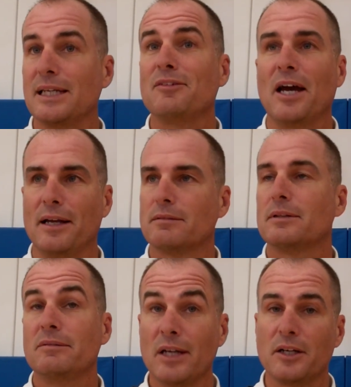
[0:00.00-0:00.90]
they've got
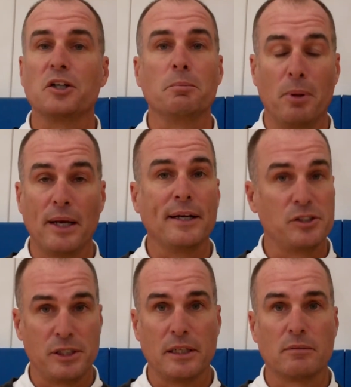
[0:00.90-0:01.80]
good
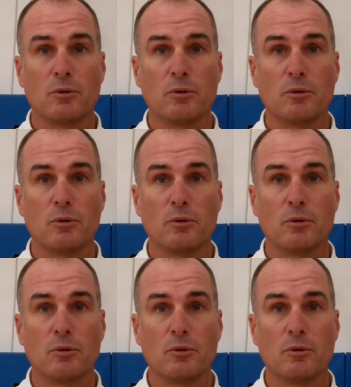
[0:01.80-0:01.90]
players here,